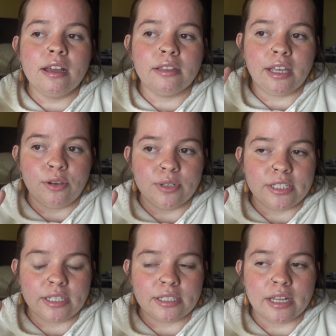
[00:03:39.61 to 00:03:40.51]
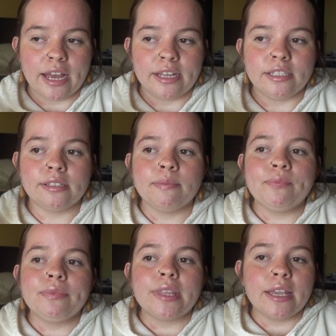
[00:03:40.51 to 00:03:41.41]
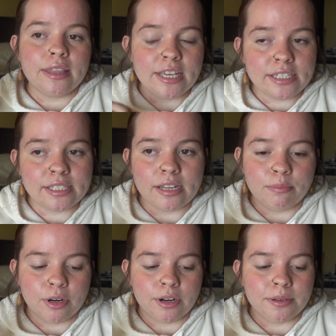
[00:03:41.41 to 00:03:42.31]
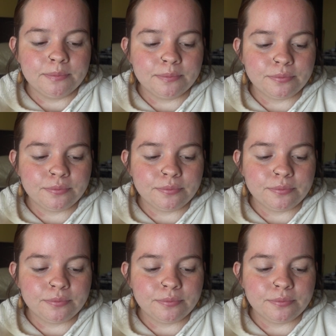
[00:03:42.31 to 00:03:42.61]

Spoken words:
linguistics class. This summer,